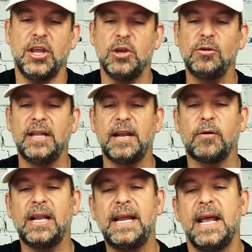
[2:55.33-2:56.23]
You
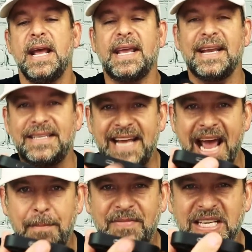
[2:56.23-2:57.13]
literally can
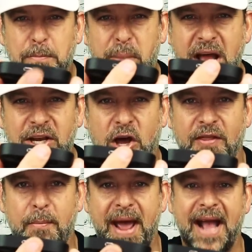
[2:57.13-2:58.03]
tap this button on
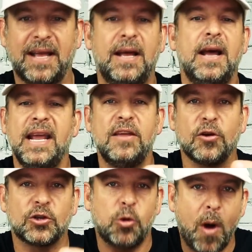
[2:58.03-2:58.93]
the back
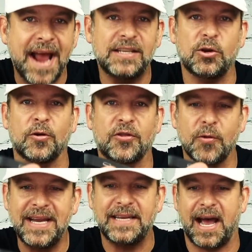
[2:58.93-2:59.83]
either twice or
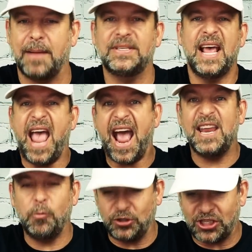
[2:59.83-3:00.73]
3 times, and
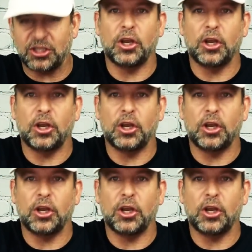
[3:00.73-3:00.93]
it will just